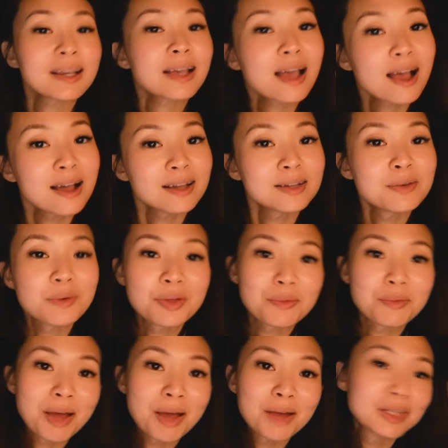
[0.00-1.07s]
can
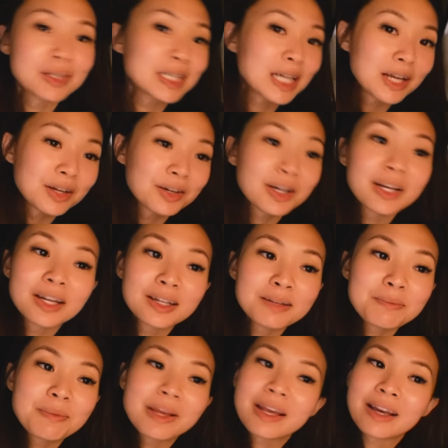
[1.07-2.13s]
with my retainer in
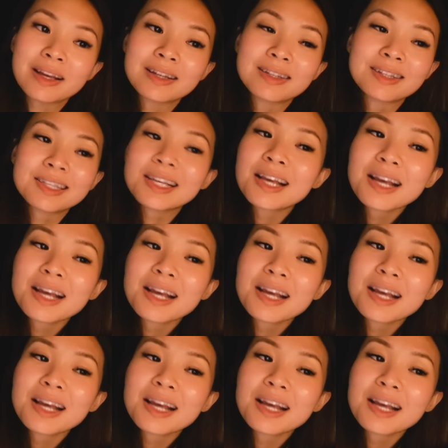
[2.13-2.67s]
because